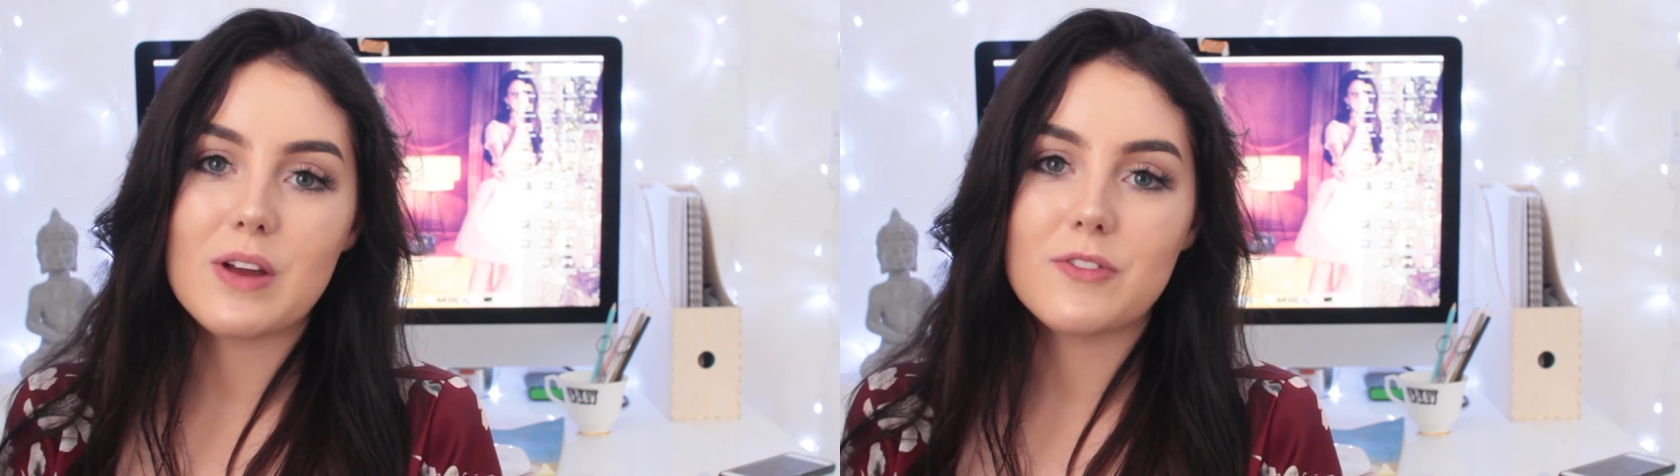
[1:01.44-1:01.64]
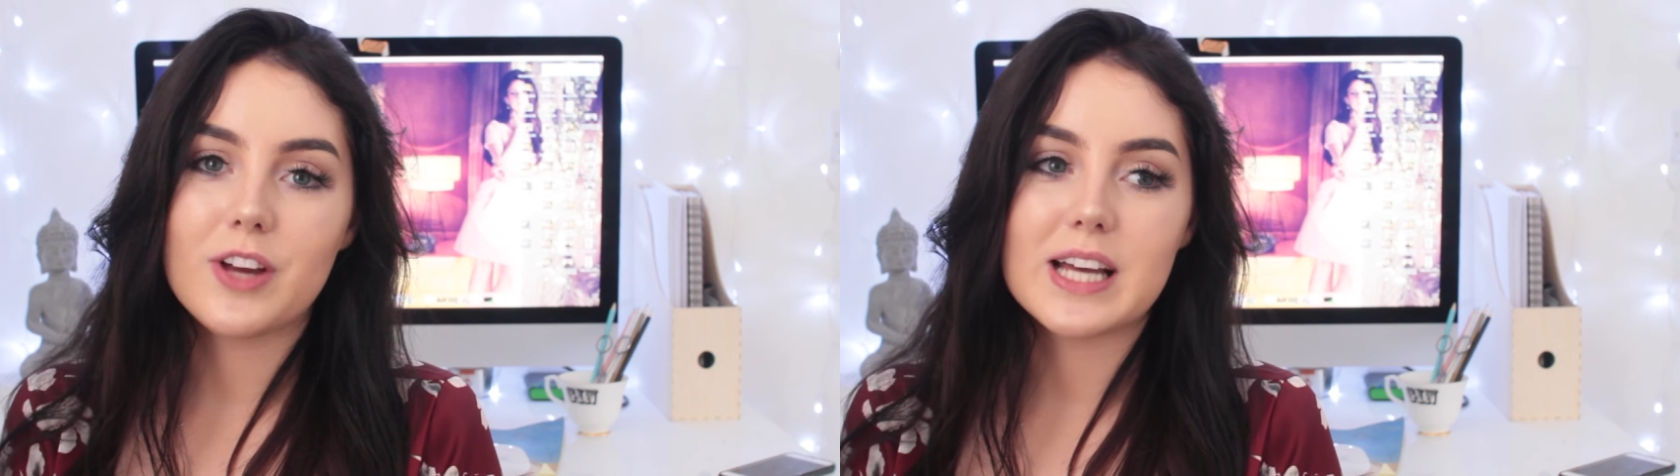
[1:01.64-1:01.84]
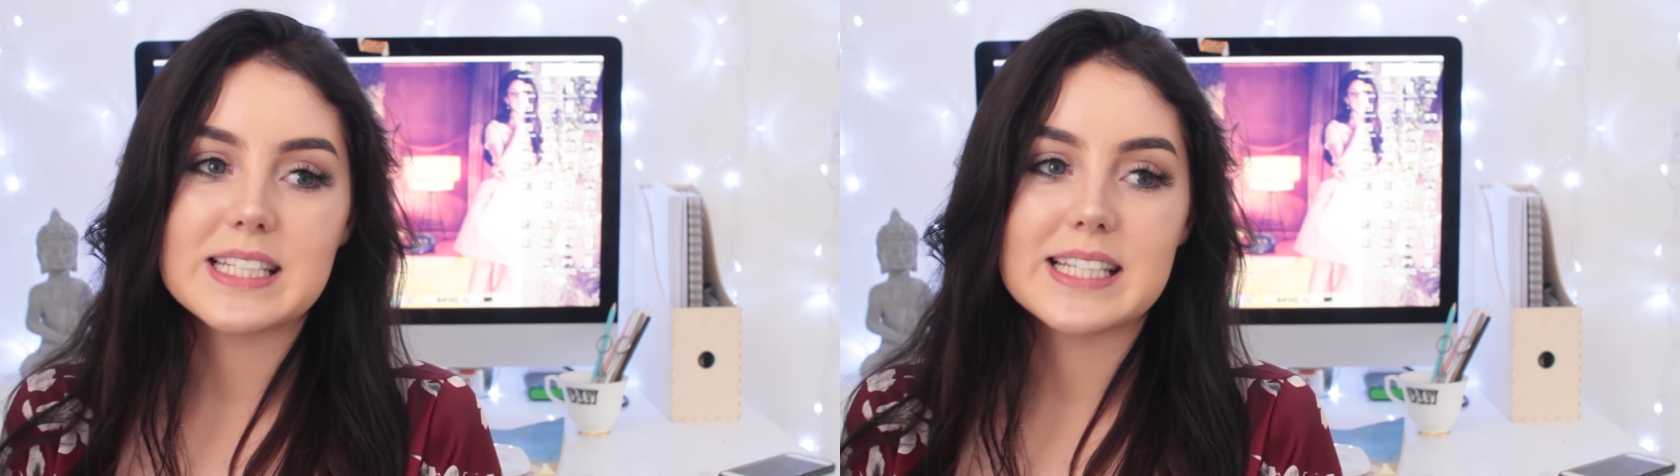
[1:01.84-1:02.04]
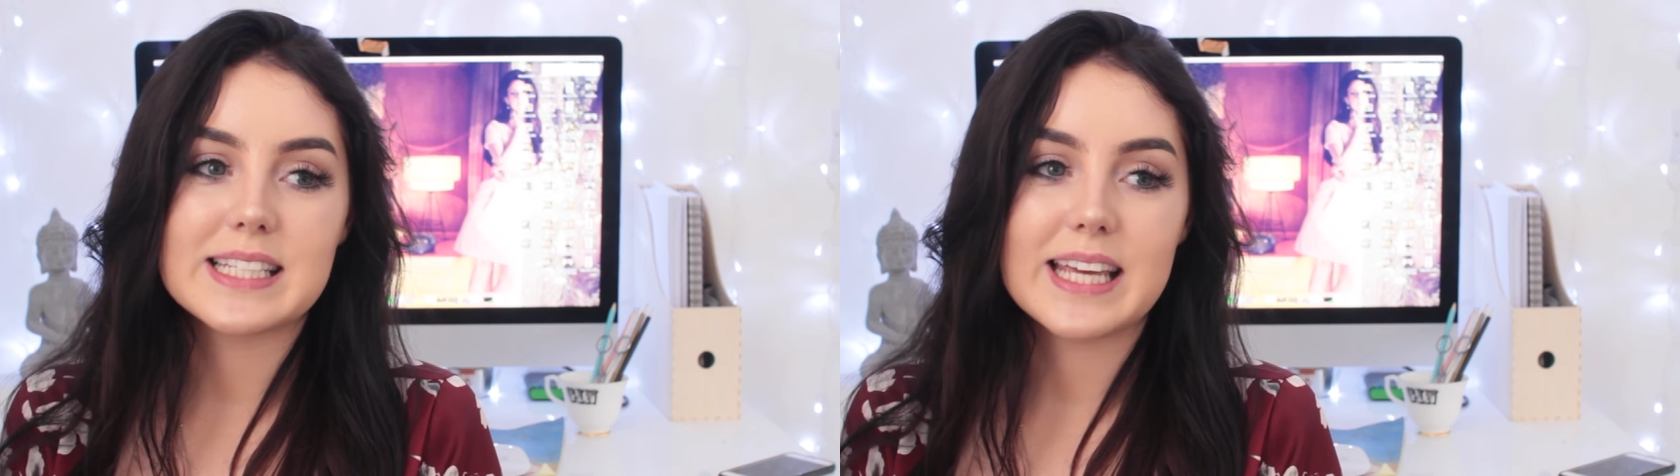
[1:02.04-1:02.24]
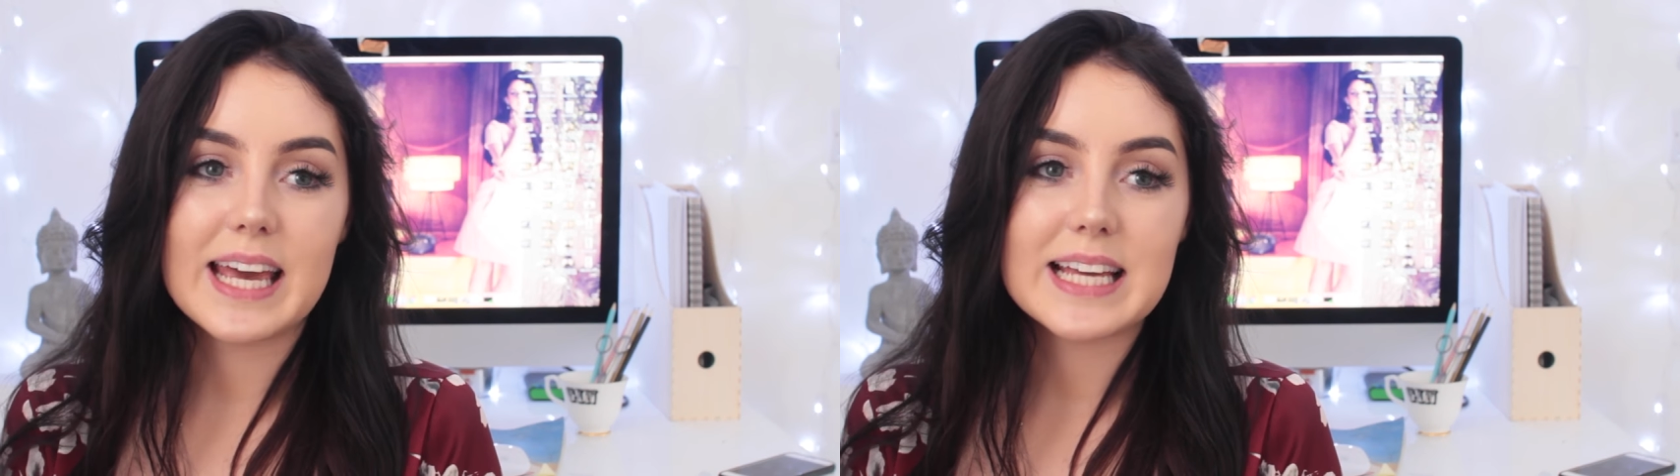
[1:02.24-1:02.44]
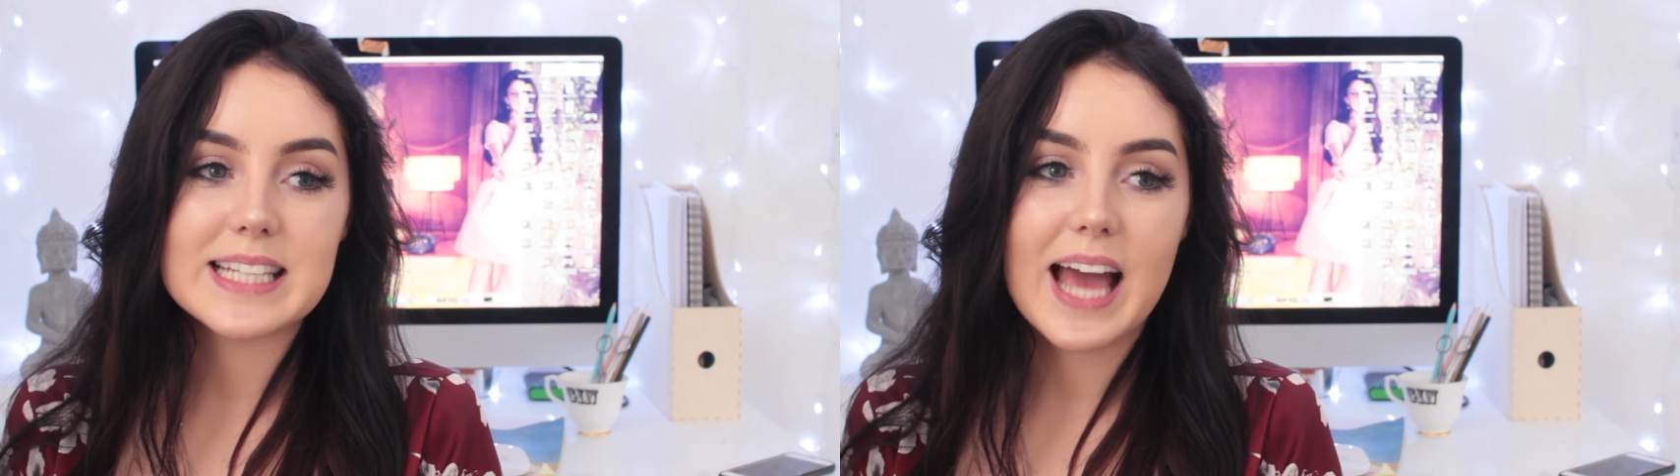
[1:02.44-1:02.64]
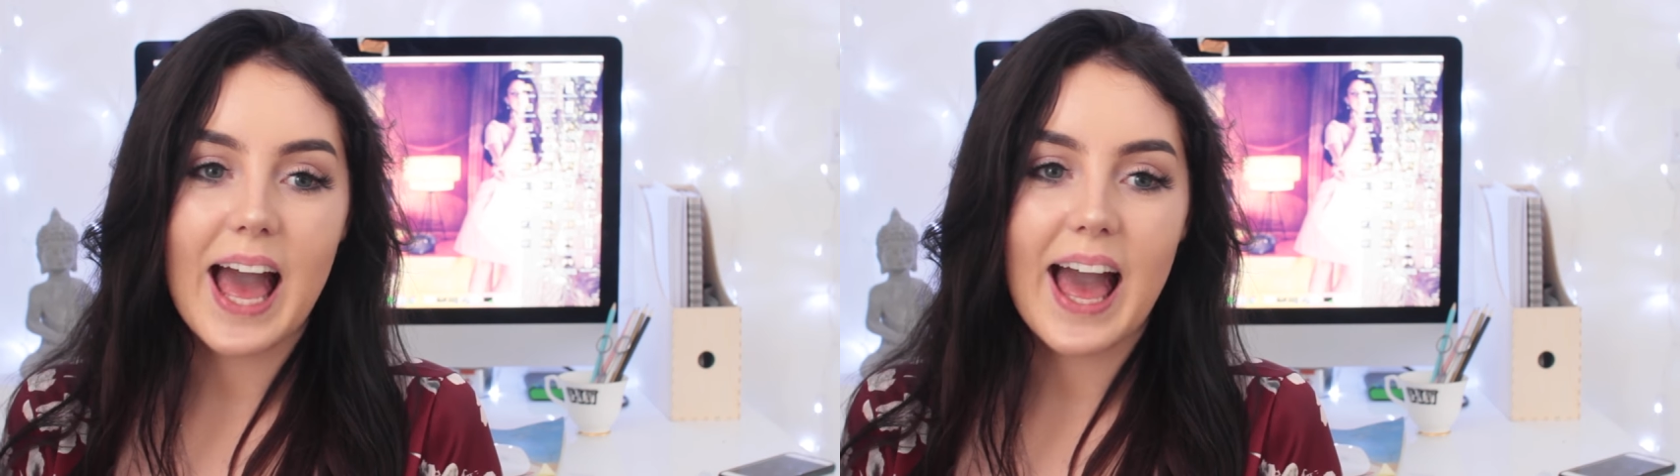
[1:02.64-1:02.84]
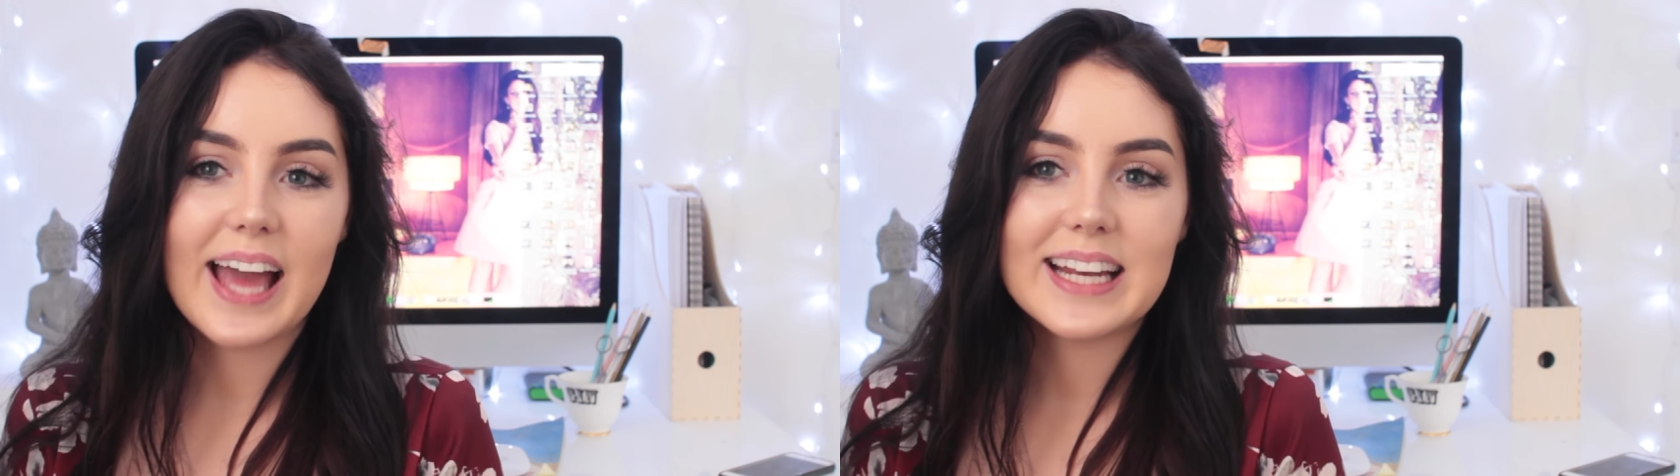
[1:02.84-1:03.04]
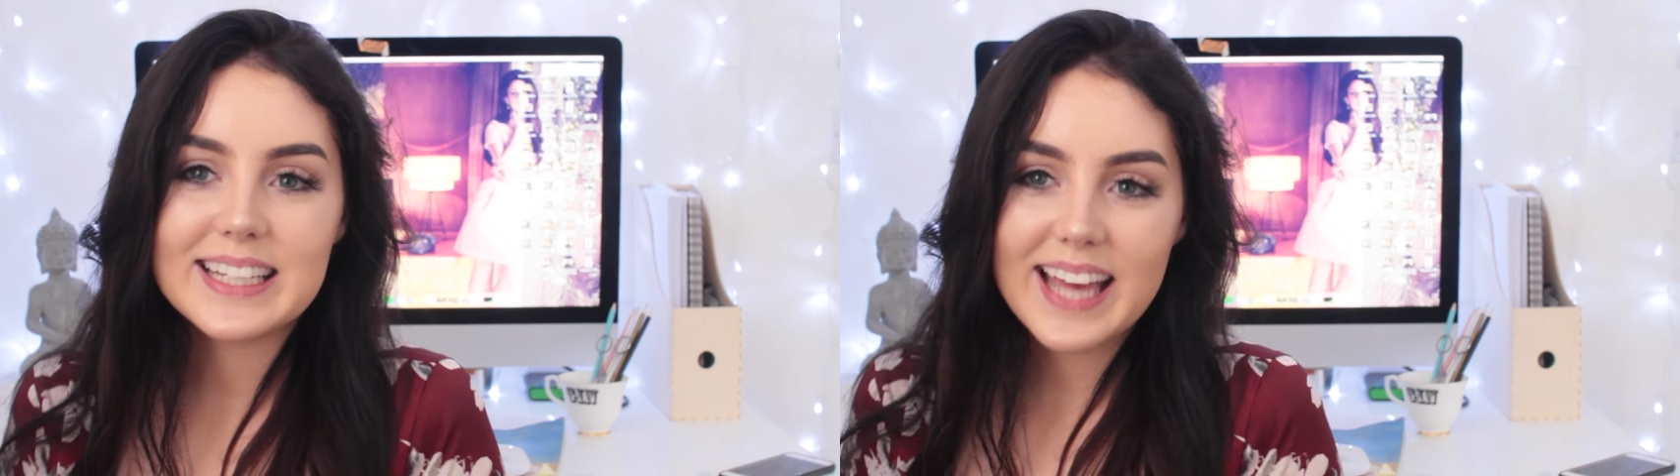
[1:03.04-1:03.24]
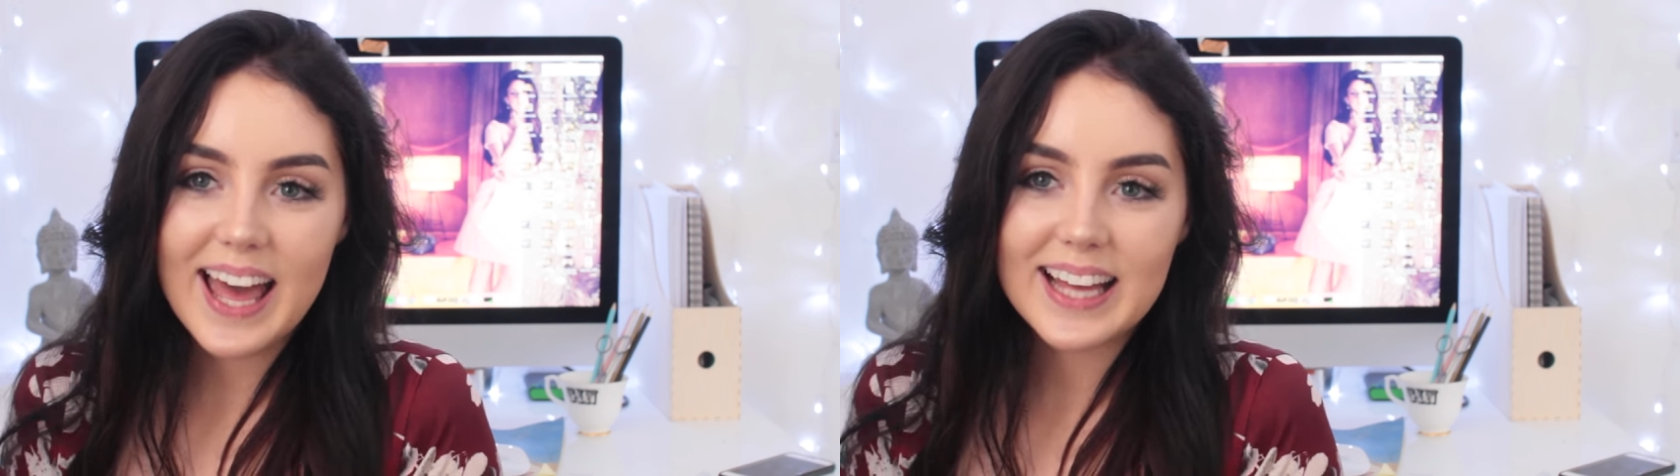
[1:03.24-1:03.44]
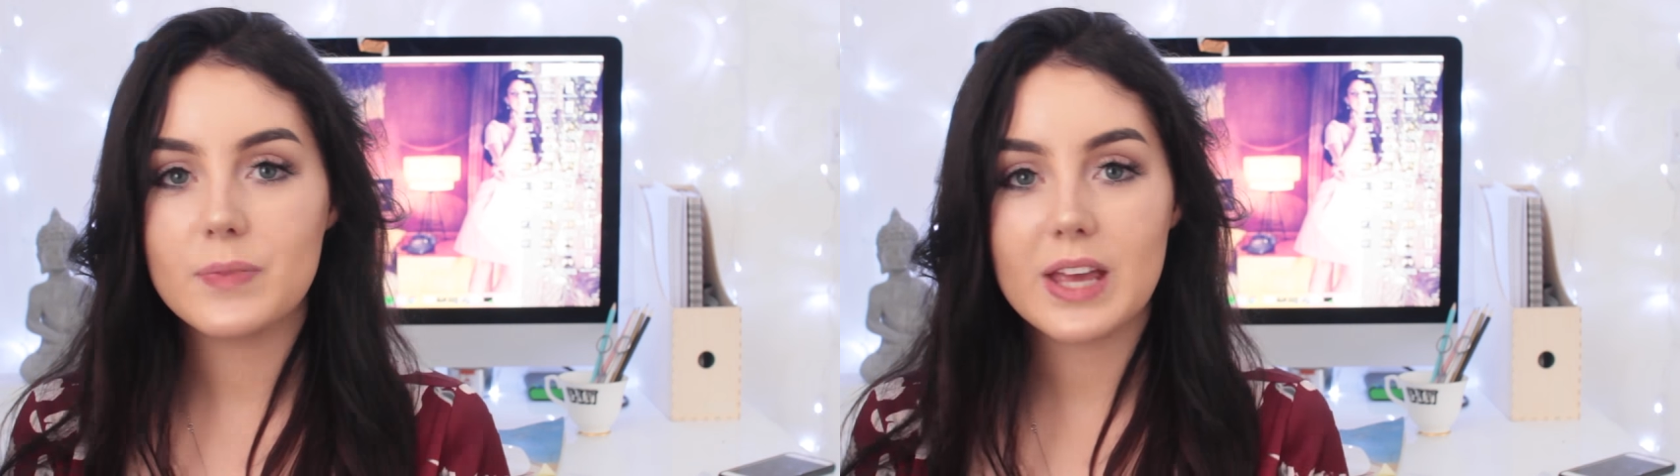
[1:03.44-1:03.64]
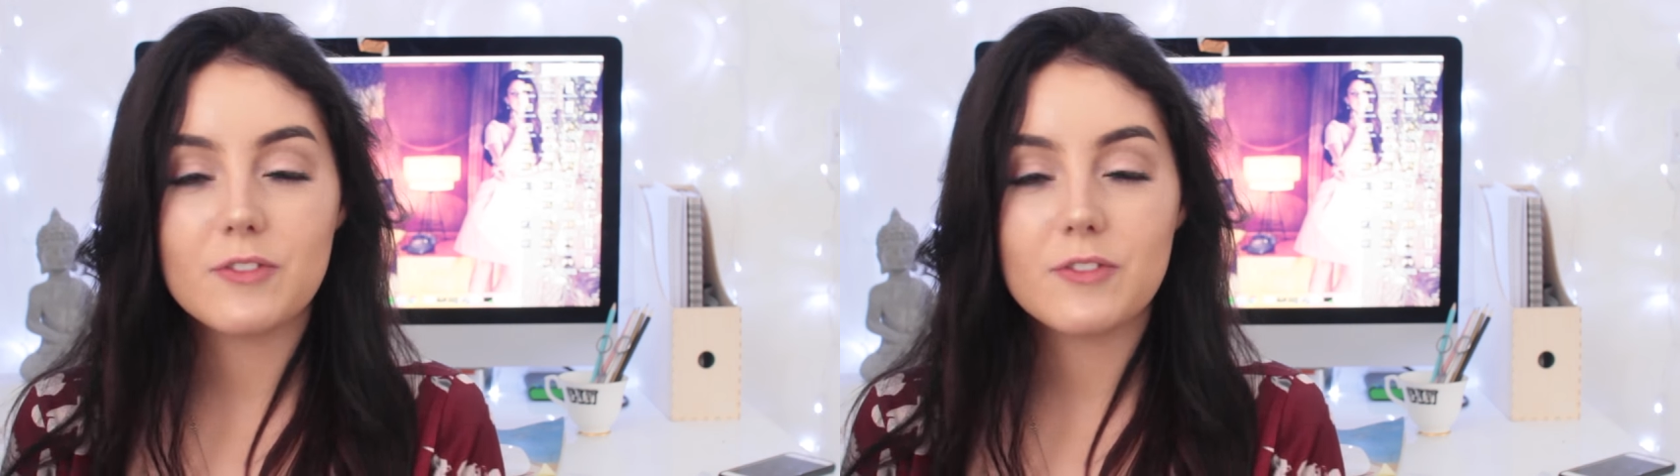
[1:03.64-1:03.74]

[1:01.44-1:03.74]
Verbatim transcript: wait for you guys to see it, and yeah.